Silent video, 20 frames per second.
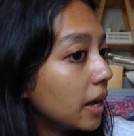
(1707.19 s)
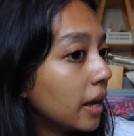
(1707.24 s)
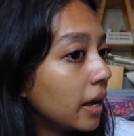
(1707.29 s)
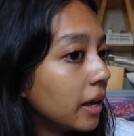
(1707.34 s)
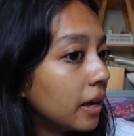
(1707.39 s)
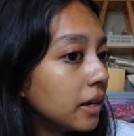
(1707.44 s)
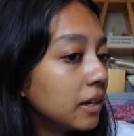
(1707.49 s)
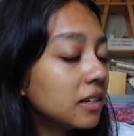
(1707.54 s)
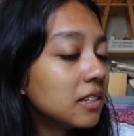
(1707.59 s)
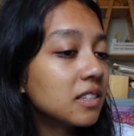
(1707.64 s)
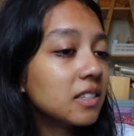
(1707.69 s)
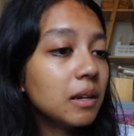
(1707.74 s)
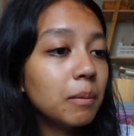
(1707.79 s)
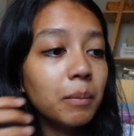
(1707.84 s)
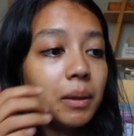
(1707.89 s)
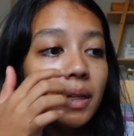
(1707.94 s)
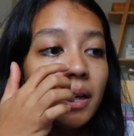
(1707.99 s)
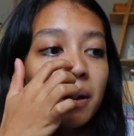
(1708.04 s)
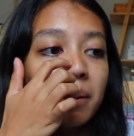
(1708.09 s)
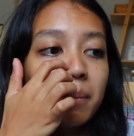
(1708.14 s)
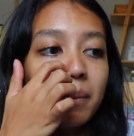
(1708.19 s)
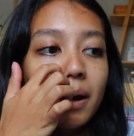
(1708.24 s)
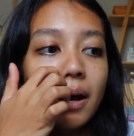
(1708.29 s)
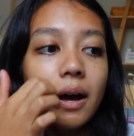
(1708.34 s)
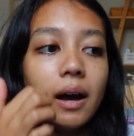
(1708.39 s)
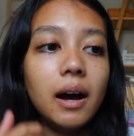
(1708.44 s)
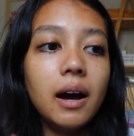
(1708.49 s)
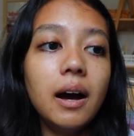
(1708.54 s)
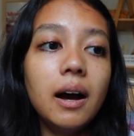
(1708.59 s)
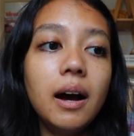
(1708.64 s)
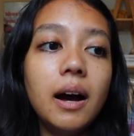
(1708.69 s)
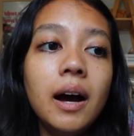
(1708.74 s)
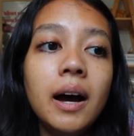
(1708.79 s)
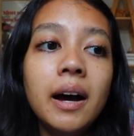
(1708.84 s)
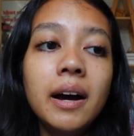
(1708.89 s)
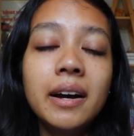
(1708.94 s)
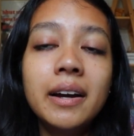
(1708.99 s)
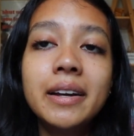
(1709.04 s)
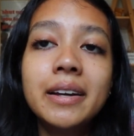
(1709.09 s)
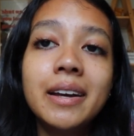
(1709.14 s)
and some of them
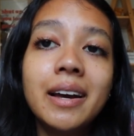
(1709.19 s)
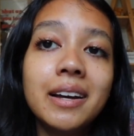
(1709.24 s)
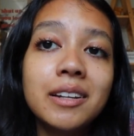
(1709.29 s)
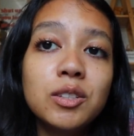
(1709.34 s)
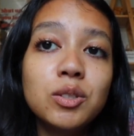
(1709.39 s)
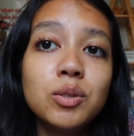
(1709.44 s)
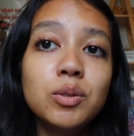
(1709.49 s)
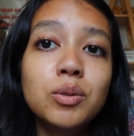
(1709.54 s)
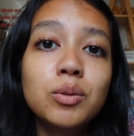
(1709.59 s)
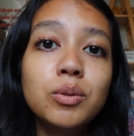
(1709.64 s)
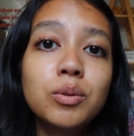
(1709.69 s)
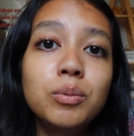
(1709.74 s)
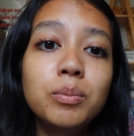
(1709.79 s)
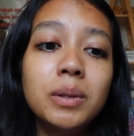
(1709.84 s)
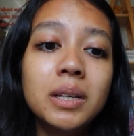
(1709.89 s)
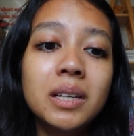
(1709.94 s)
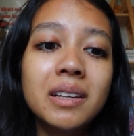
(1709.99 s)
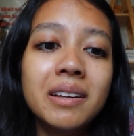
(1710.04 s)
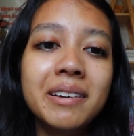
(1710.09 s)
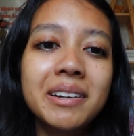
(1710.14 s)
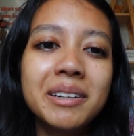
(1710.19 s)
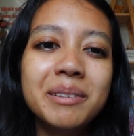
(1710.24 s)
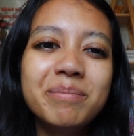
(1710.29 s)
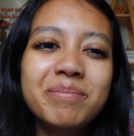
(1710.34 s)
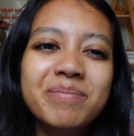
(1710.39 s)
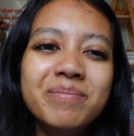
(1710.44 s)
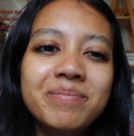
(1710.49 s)
I had to be like,